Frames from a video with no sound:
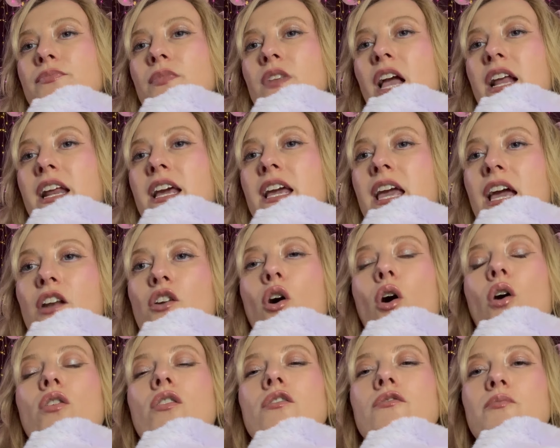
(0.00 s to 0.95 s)
And again,
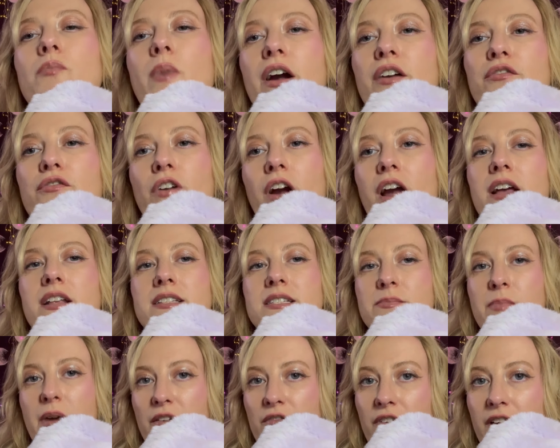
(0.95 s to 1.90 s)
all of my
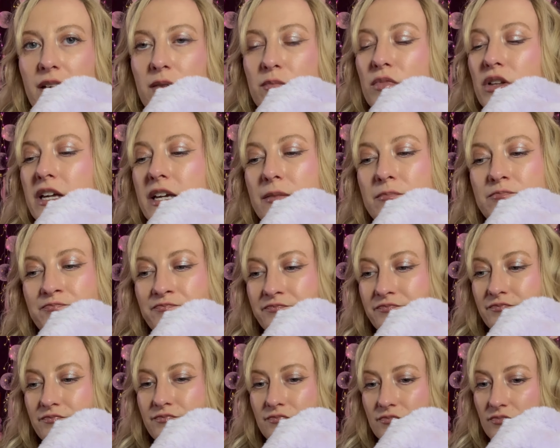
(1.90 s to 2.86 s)
friends, my family
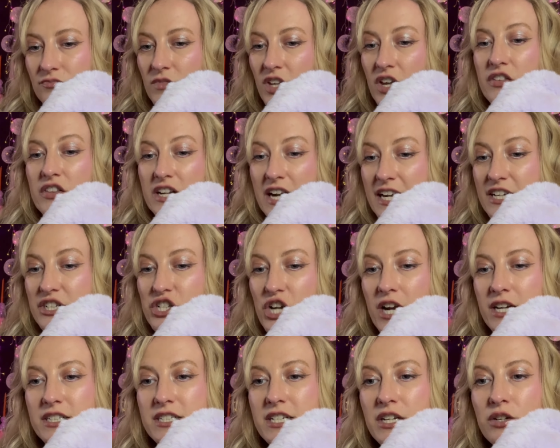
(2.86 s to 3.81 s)
that I
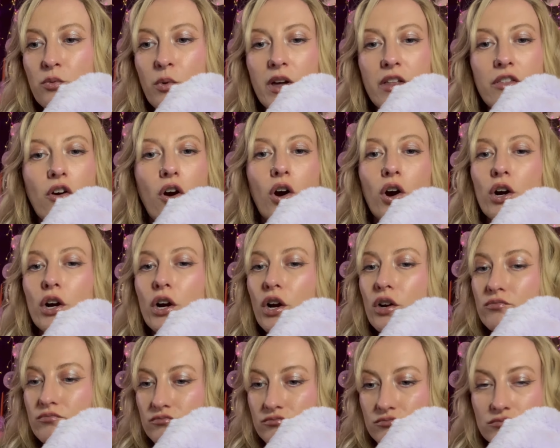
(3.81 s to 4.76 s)
checked in with
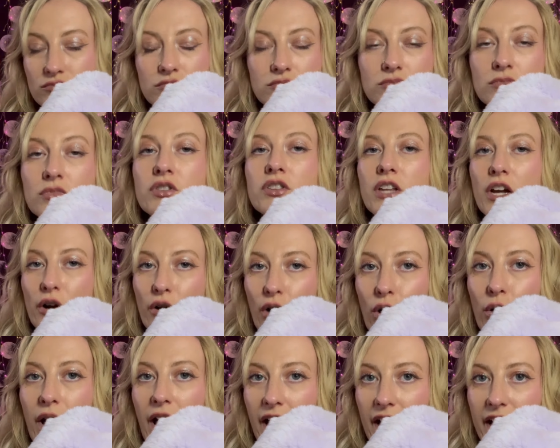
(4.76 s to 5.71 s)
they're
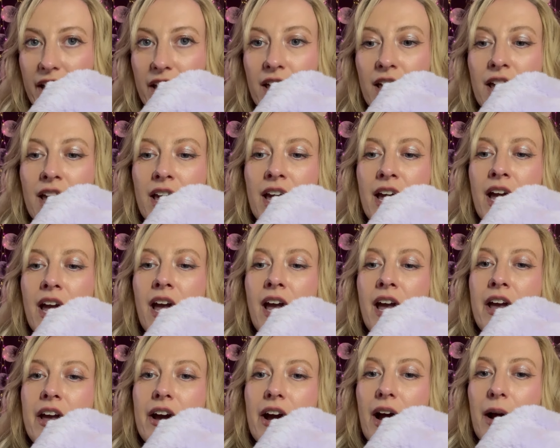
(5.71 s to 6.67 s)
okay.
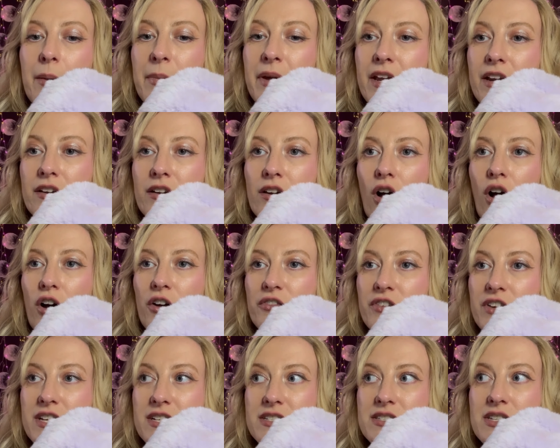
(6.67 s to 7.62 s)
I mean,
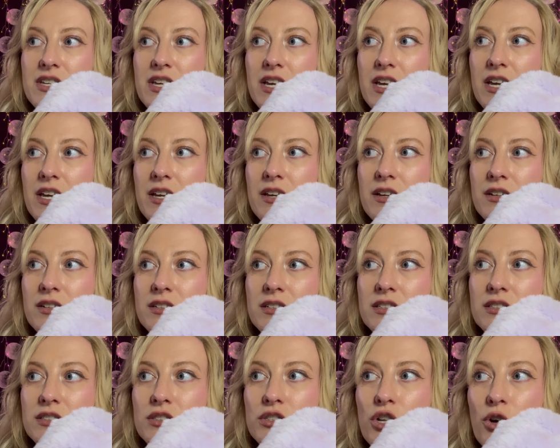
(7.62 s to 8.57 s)
obviously
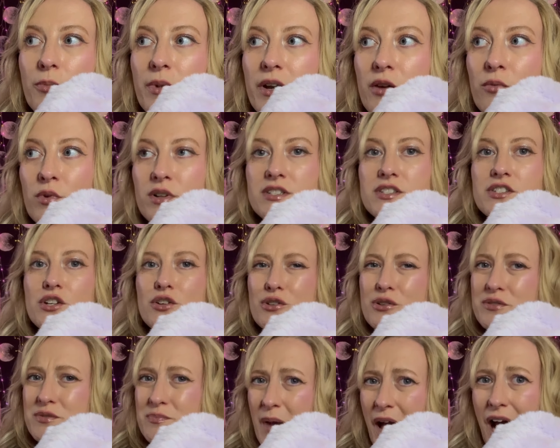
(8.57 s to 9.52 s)
nobody wants to
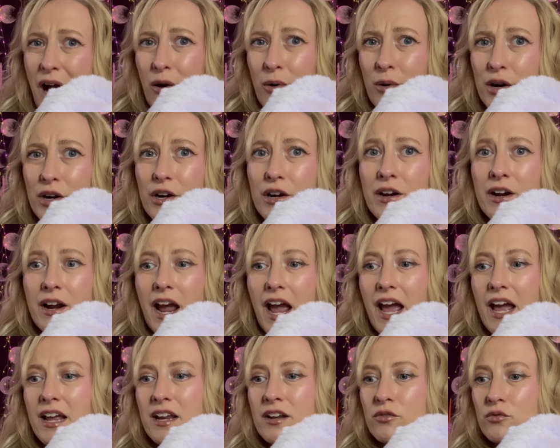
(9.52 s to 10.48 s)
lose power
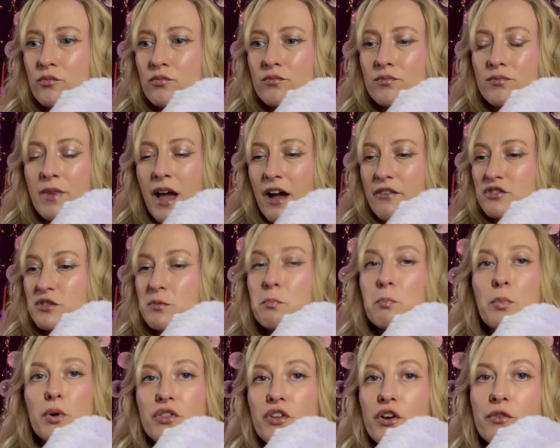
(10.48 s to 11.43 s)
and have to
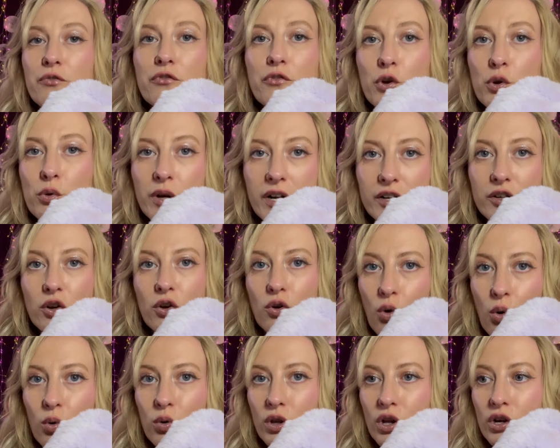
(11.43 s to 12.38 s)
put their food in
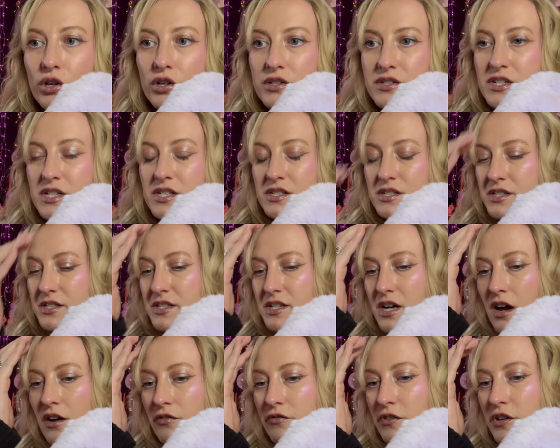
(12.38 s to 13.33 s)
coolers and
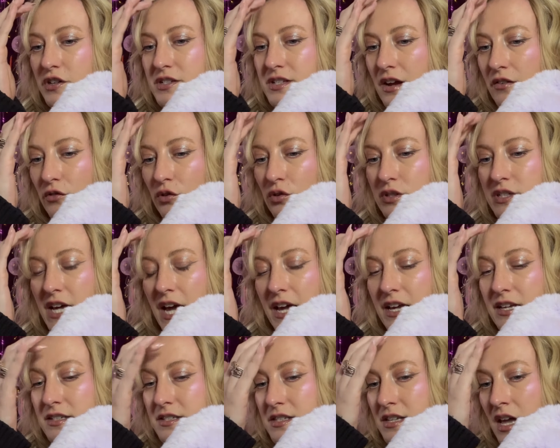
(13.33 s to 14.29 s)
stuff for several
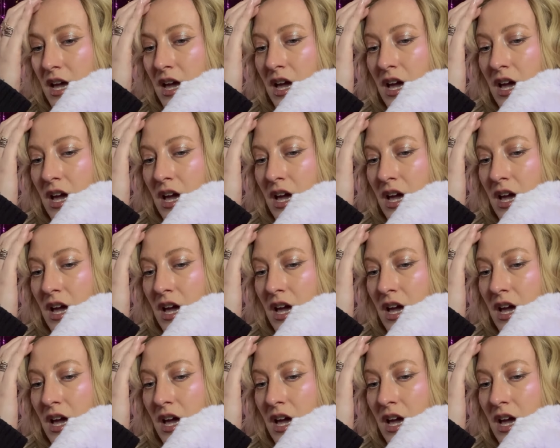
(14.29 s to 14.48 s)
days.